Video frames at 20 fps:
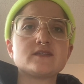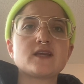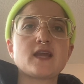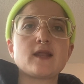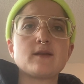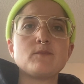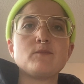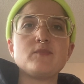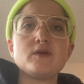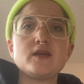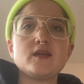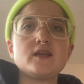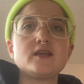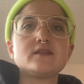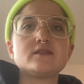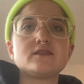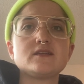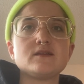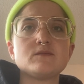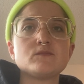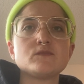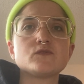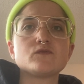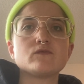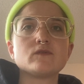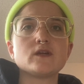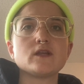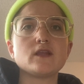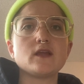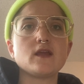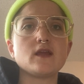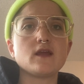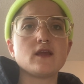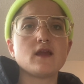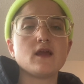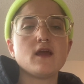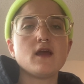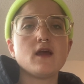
can be, seems really